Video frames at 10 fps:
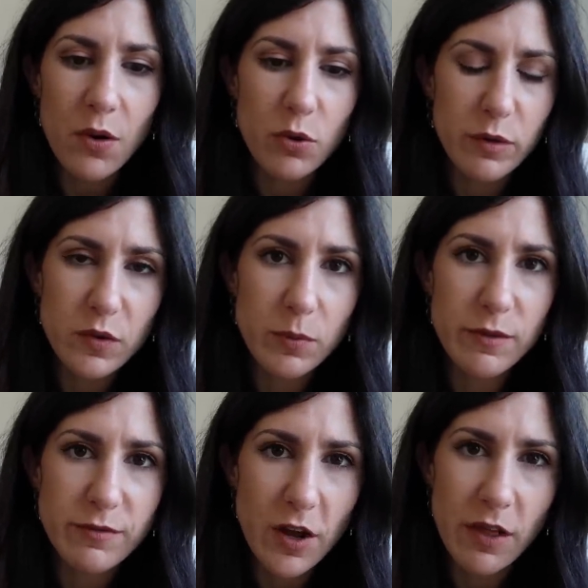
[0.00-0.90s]
or if you
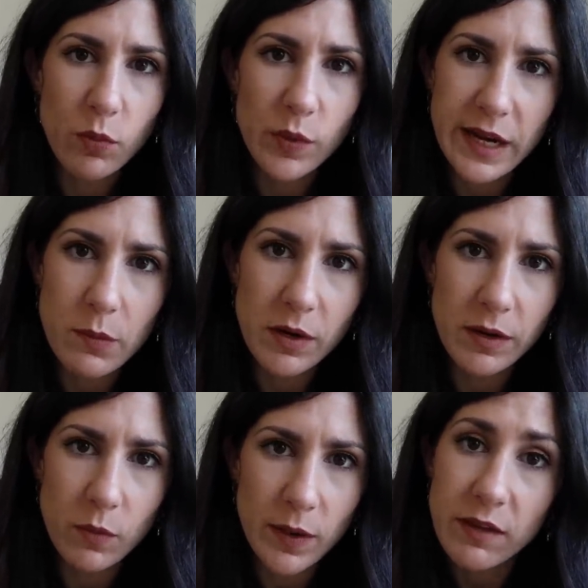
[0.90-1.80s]
prefer the what I wear
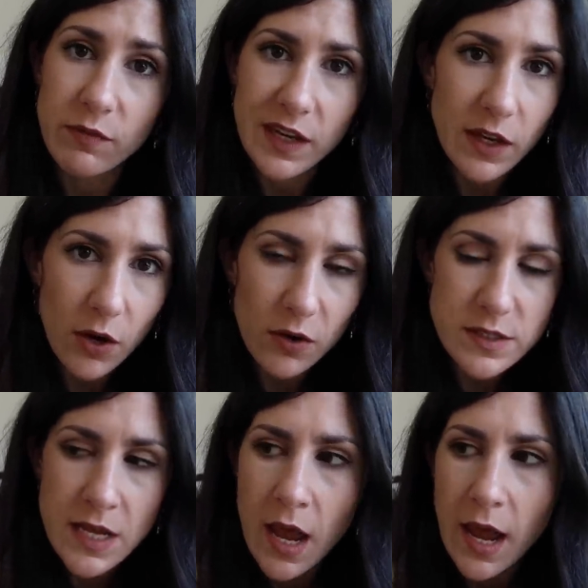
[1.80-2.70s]
in a week
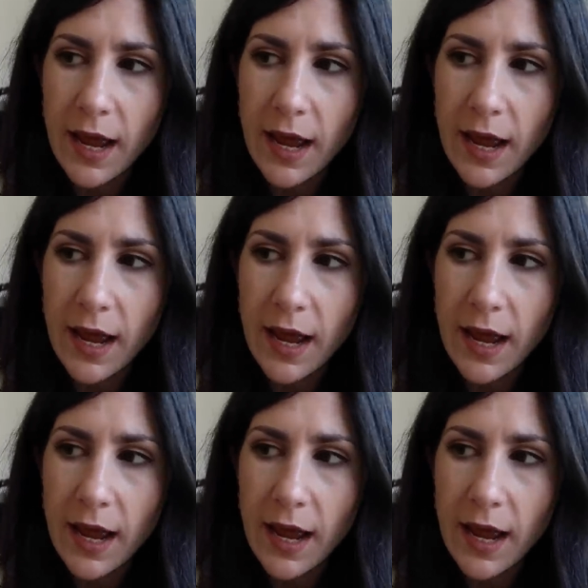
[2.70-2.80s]
videos.